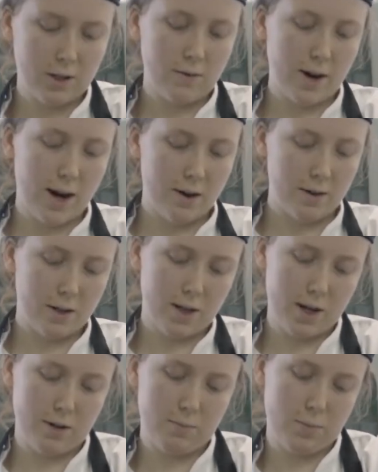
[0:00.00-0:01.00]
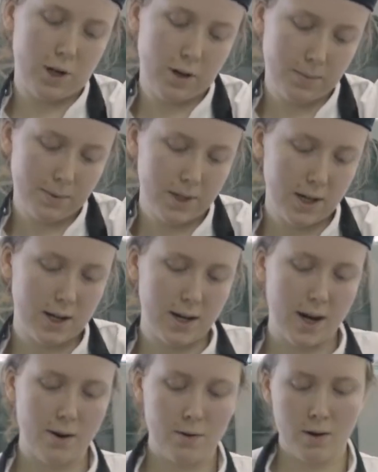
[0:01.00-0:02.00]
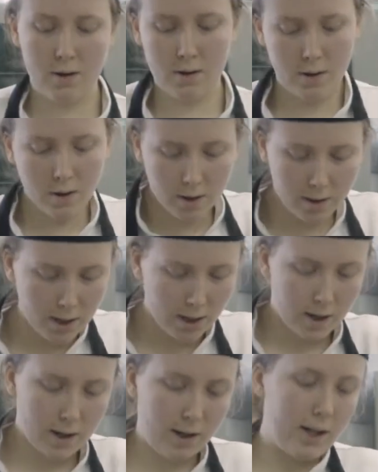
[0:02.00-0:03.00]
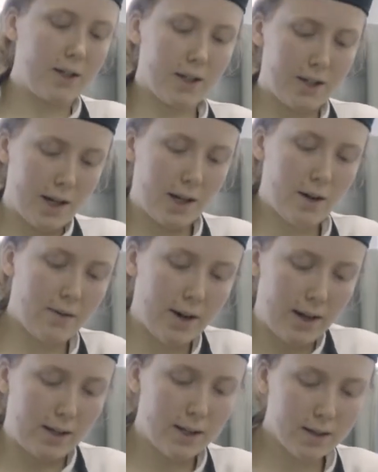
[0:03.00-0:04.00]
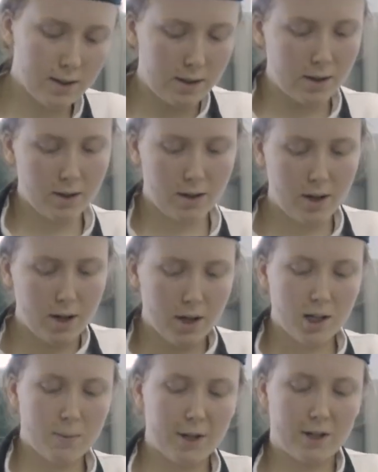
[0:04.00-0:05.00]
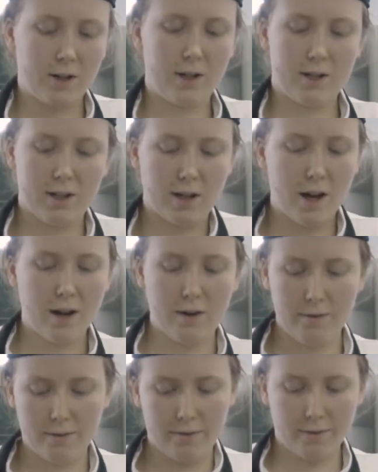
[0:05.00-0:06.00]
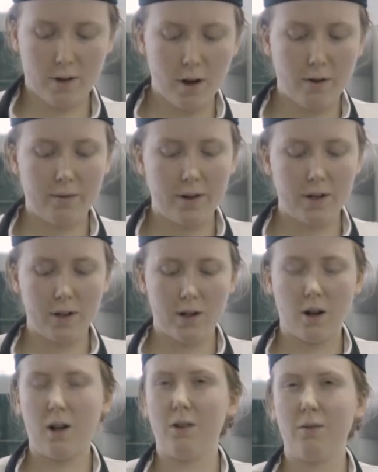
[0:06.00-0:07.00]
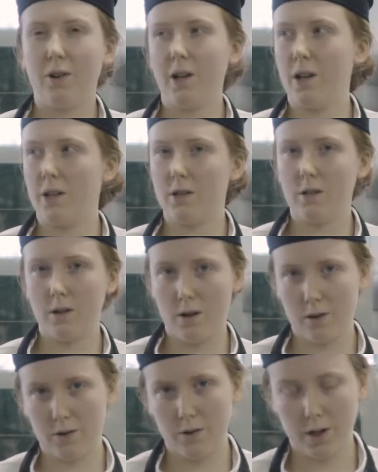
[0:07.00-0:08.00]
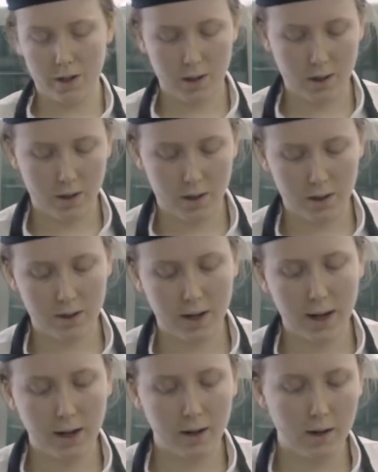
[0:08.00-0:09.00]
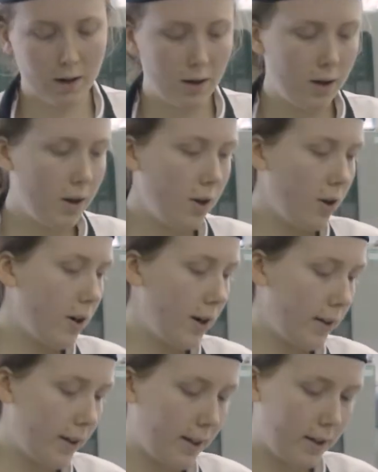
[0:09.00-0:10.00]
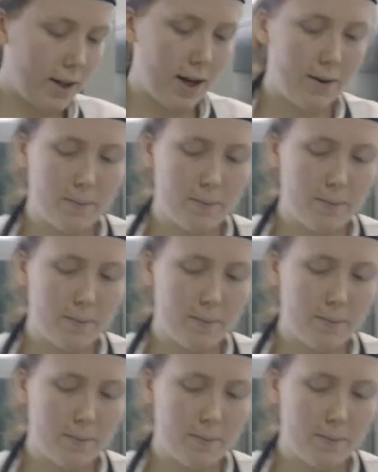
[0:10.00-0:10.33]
it around and then put it upside down. I have to shake it around like this to make sure it's kind of covered in olive oil. It's not going to stick or anything like that.